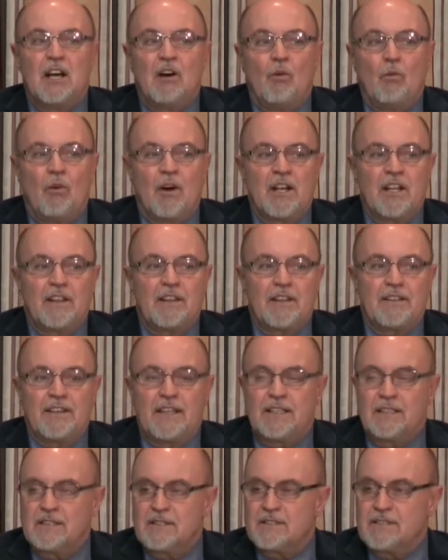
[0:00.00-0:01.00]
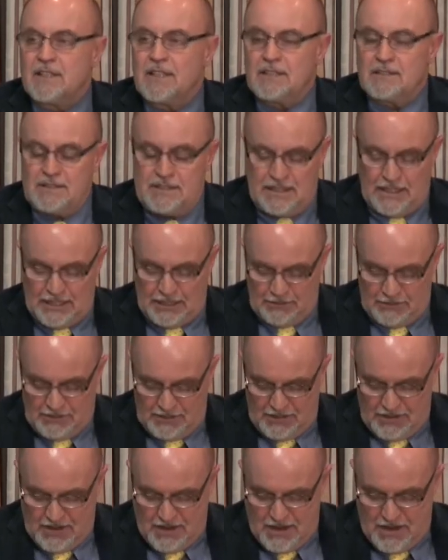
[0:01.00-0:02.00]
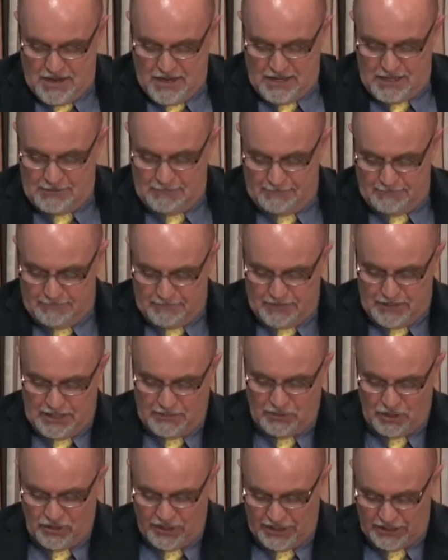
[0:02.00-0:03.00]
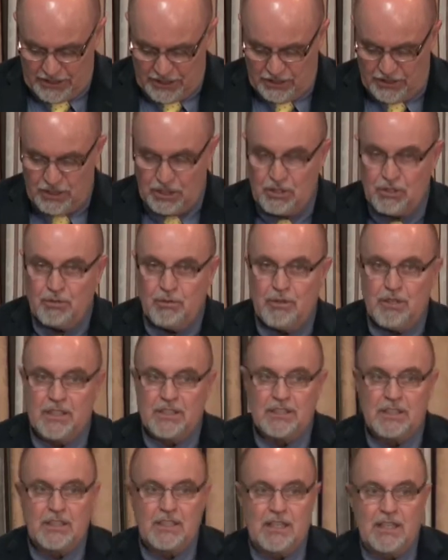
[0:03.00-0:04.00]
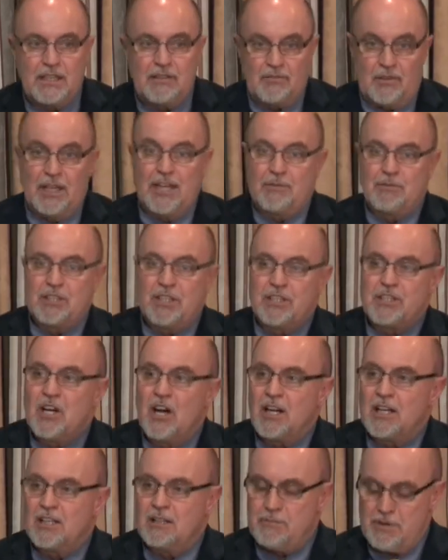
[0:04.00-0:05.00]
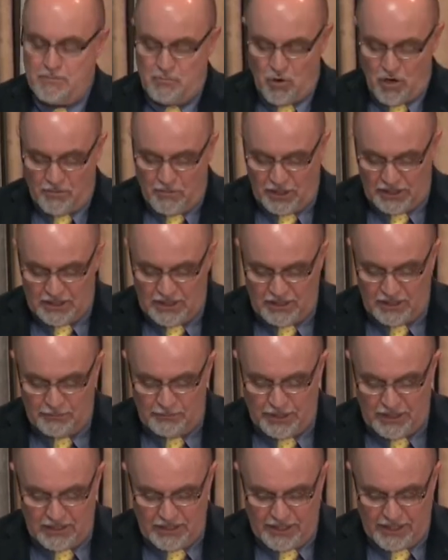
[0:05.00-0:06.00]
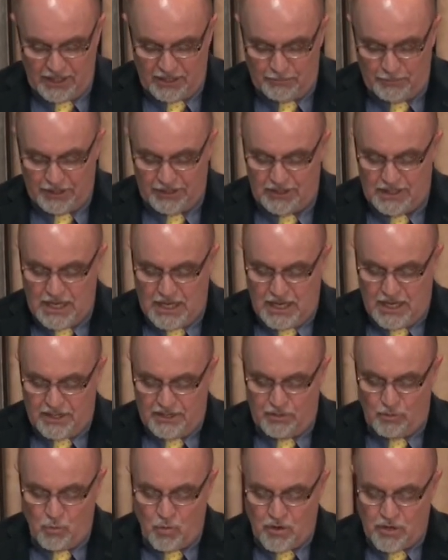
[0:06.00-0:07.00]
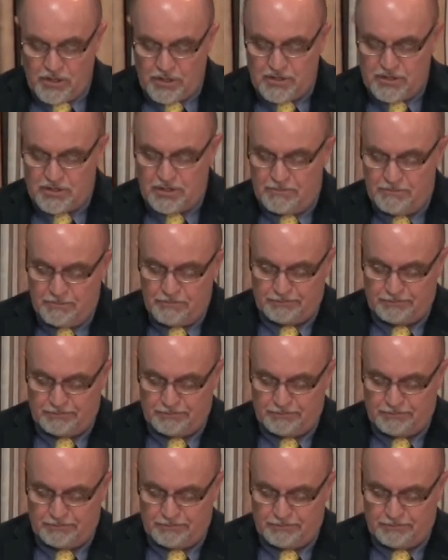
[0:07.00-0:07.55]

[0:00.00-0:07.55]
One of the things that I'm going to do, I'm going to talk a little bit more about it a little bit later, but the words